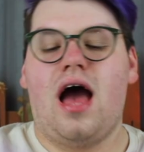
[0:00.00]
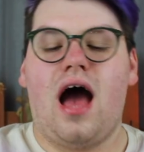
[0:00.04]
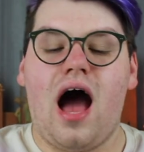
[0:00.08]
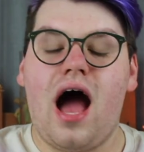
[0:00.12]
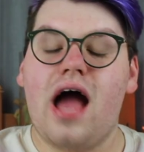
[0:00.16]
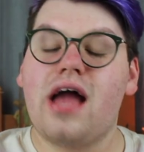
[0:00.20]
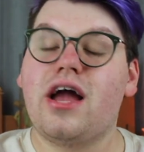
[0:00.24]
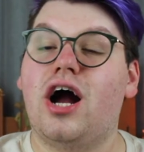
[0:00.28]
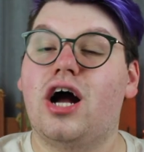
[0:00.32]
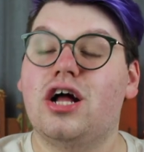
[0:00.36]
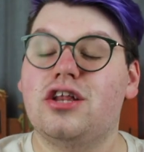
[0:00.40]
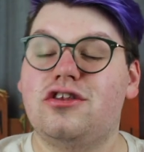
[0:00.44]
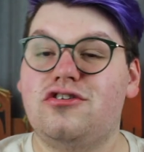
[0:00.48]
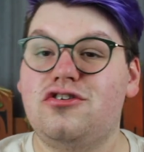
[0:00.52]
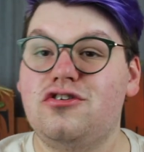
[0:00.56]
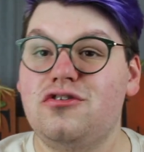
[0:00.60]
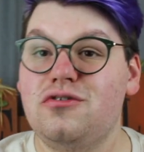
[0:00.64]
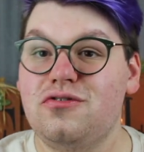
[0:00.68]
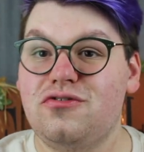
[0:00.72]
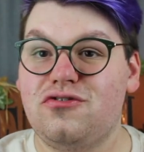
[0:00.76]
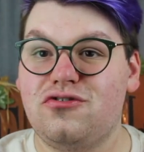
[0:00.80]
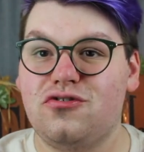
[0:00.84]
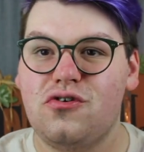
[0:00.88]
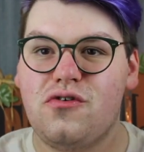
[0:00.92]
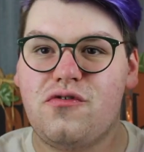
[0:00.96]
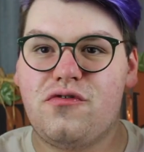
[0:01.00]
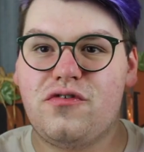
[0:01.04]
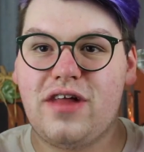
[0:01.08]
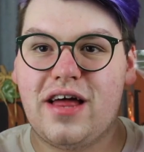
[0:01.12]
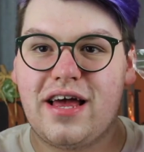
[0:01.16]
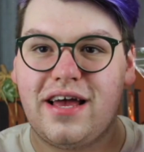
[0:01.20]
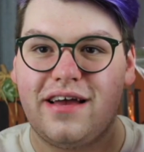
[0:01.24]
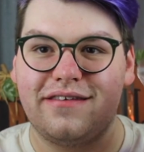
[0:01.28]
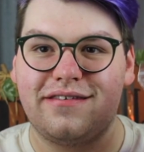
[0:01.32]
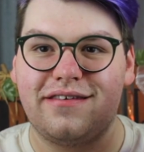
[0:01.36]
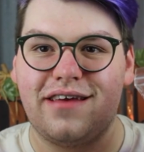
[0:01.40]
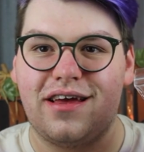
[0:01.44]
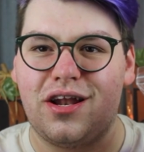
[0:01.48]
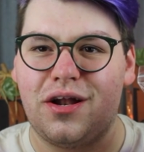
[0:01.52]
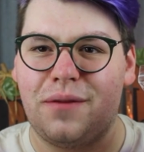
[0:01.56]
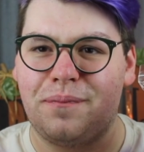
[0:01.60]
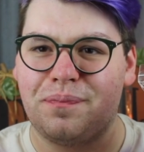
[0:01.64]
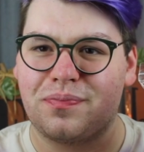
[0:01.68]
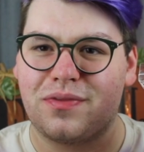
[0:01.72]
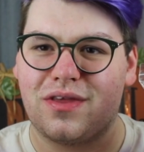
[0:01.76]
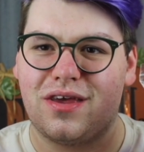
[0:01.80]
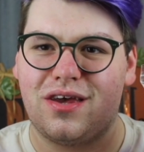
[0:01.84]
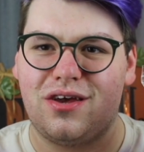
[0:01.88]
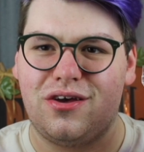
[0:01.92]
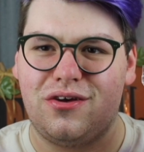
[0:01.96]
I got two souffles and,
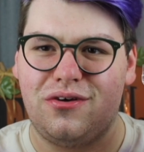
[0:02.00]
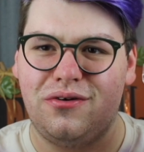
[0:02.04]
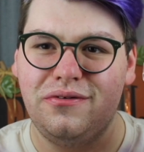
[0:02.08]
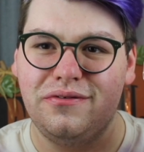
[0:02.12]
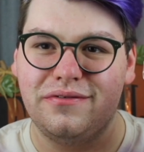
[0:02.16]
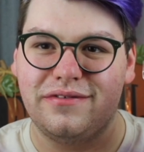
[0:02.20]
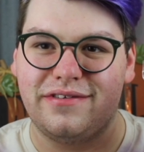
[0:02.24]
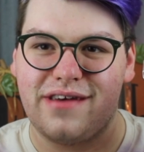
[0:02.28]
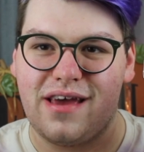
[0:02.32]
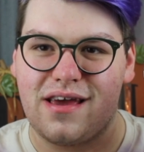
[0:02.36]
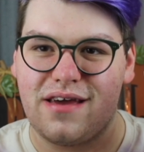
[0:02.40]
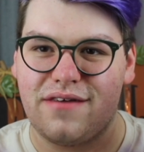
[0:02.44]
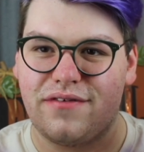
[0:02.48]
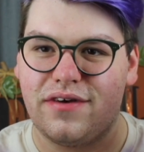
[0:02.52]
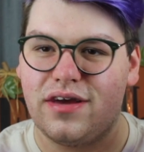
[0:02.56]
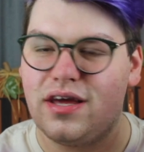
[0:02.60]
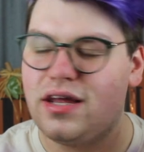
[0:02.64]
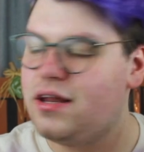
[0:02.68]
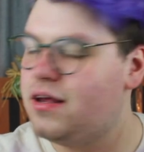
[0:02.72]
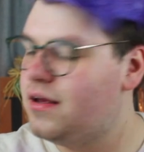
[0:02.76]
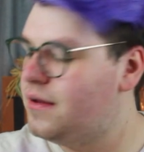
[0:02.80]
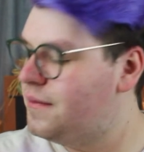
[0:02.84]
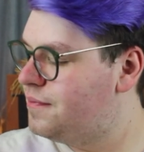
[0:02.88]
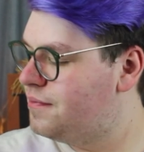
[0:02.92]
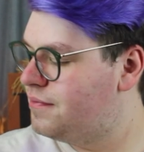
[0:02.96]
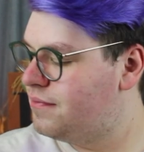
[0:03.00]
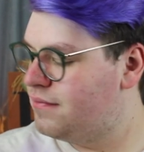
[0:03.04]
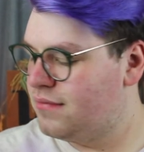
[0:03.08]
ooh, David.